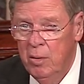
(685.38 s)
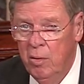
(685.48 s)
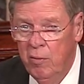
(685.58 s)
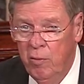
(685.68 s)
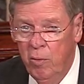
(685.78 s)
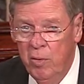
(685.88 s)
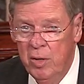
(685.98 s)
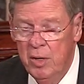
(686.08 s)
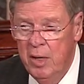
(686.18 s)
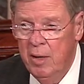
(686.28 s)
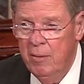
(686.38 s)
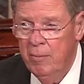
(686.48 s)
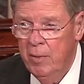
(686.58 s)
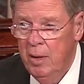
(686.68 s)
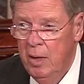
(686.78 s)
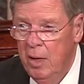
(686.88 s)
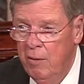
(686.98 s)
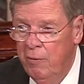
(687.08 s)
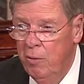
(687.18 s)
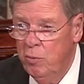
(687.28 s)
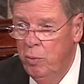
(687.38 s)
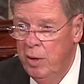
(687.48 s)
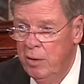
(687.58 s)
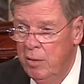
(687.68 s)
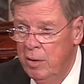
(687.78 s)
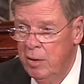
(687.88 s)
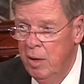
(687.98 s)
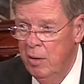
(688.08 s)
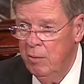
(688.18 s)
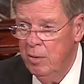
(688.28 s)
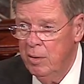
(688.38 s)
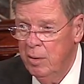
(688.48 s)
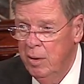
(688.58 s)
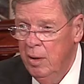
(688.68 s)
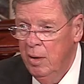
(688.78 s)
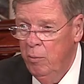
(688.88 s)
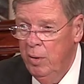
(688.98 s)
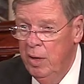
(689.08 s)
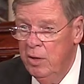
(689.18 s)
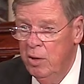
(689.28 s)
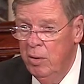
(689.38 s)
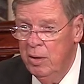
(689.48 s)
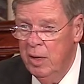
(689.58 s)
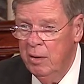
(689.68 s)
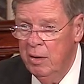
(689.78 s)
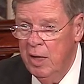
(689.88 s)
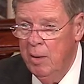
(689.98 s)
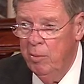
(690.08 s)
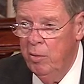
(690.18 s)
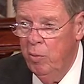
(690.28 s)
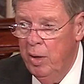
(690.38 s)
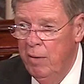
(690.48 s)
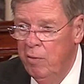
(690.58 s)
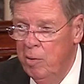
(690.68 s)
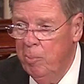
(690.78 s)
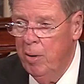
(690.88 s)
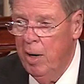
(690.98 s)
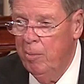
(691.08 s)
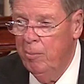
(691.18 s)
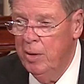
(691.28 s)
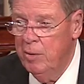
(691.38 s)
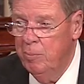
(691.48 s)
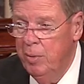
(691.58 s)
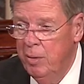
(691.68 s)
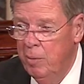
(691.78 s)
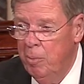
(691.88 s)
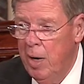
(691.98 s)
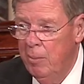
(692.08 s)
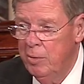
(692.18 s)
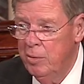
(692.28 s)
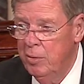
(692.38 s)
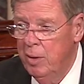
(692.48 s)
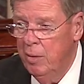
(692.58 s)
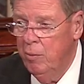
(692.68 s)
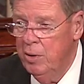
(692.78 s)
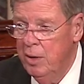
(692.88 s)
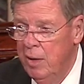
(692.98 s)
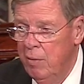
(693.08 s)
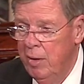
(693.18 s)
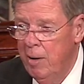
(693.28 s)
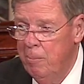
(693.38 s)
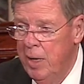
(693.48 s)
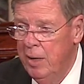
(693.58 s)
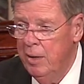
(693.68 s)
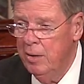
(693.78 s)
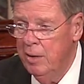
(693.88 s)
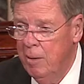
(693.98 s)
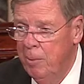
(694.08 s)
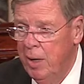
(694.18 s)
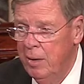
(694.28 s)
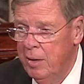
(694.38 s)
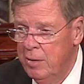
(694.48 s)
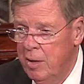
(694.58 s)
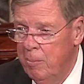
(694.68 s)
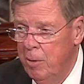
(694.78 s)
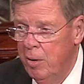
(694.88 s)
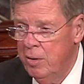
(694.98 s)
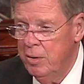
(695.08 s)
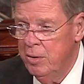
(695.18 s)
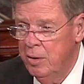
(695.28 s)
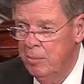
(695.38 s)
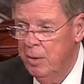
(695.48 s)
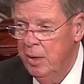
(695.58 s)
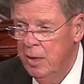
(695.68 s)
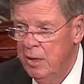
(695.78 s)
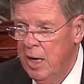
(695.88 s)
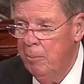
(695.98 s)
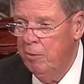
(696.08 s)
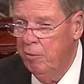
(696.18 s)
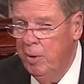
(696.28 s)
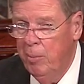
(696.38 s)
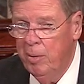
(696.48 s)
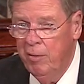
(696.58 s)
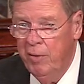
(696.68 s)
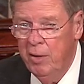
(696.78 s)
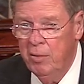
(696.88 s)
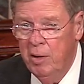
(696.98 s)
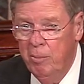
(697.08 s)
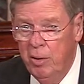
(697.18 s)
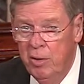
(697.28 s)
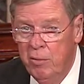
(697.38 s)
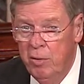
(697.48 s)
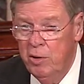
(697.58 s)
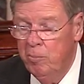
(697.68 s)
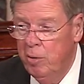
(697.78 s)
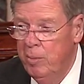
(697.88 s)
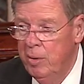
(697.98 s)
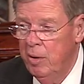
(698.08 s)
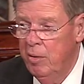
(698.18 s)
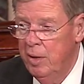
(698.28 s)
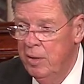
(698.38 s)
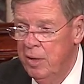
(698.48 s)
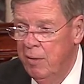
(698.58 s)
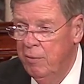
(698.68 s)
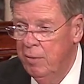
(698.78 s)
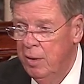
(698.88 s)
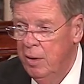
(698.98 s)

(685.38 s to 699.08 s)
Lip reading: on the floor of the Senate in the first weeks of this Congress. We did so to set the table that whatever the problem is, the problems are not, we should never let our pettiness and our politics and our partisanship stop us from helping a veteran. And because of Richard Blumenthal and his effort